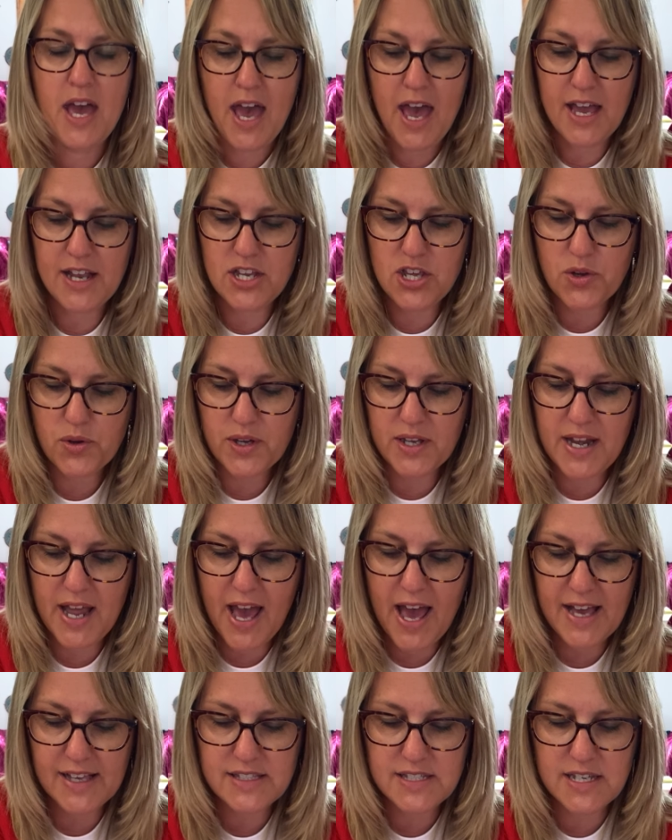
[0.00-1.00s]
And you can
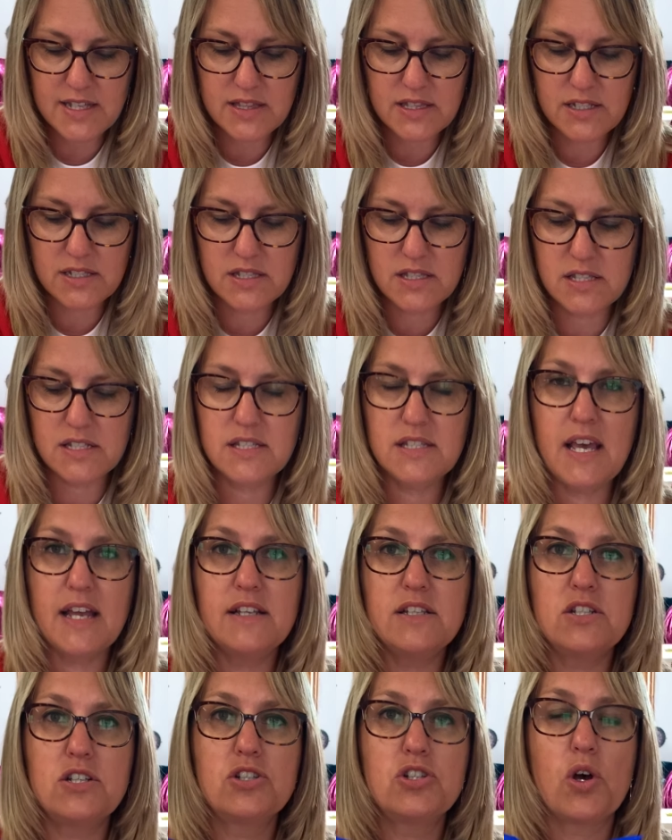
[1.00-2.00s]
add in the
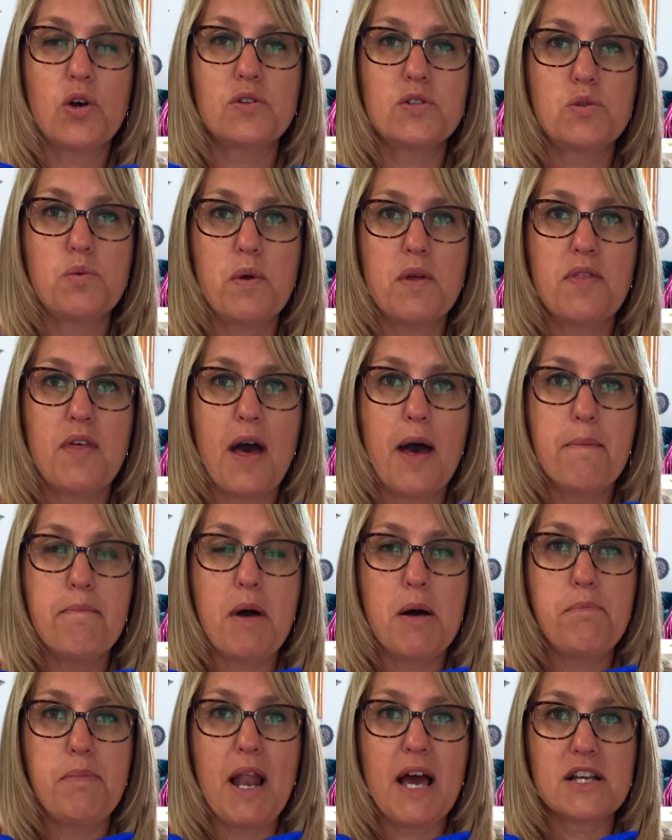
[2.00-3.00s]
centre dots with
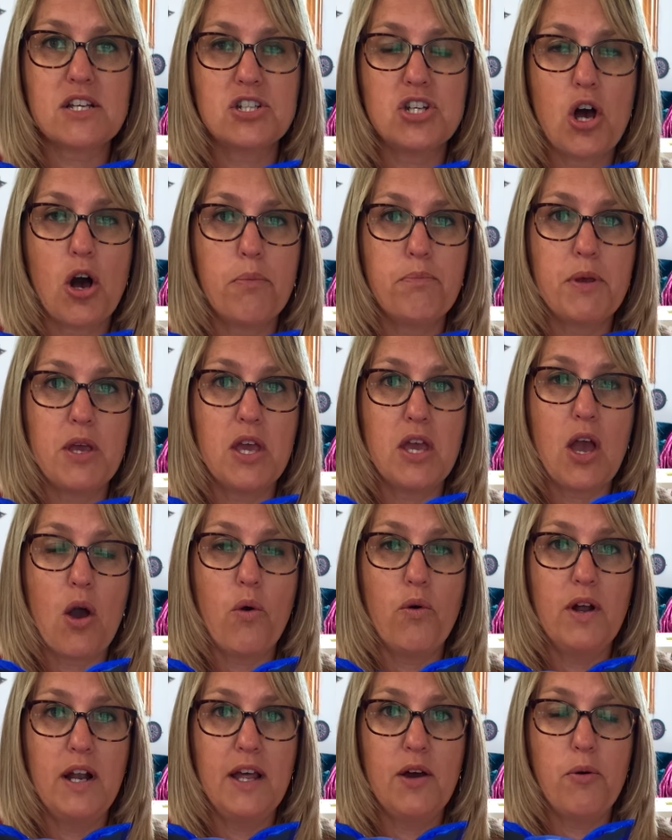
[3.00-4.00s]
a black Sharpie
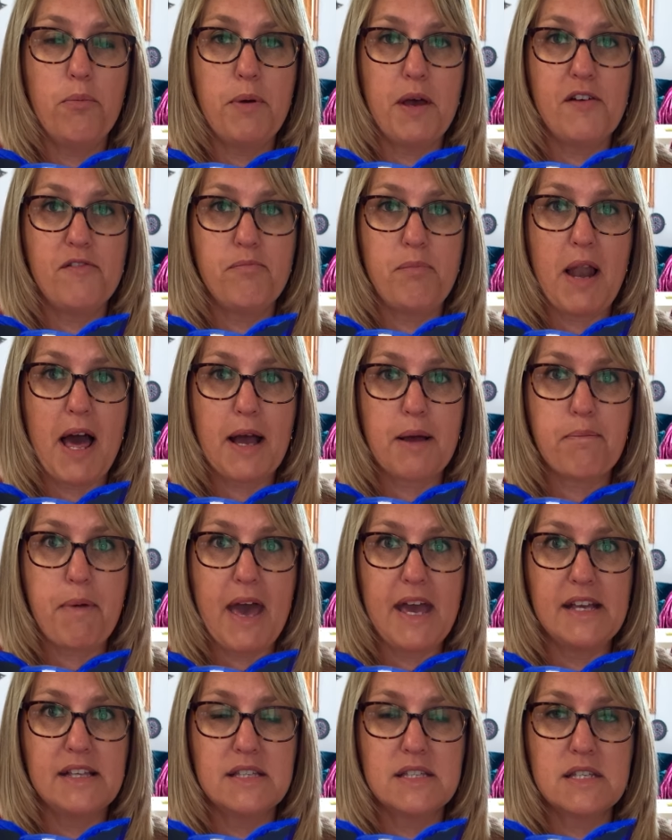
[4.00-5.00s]
or a little bit of black
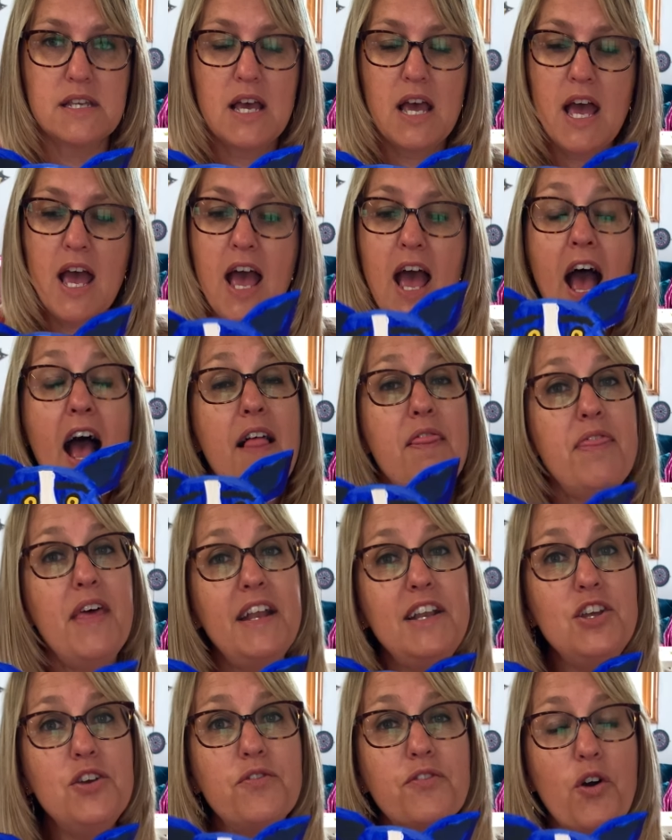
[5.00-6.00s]
paint. And
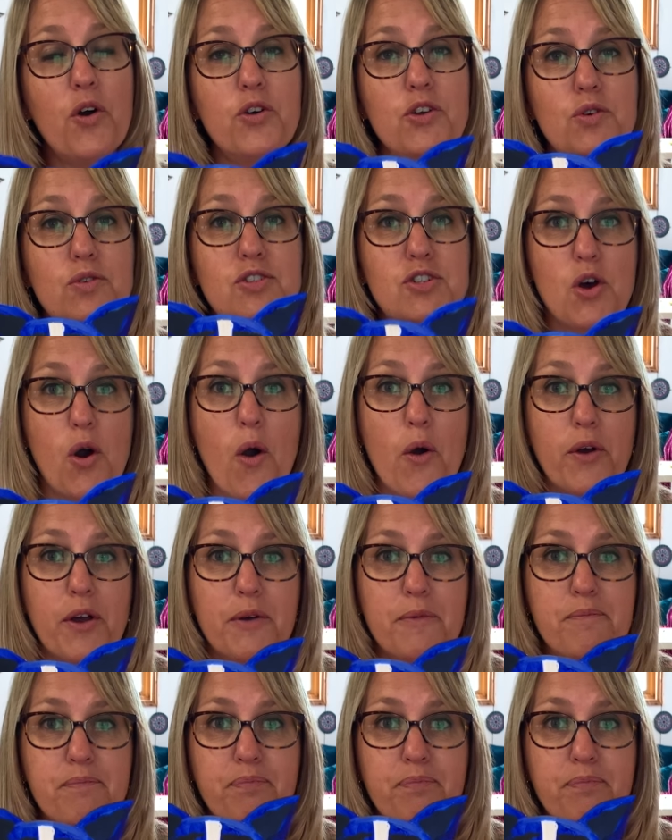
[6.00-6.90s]
then you've got your dog.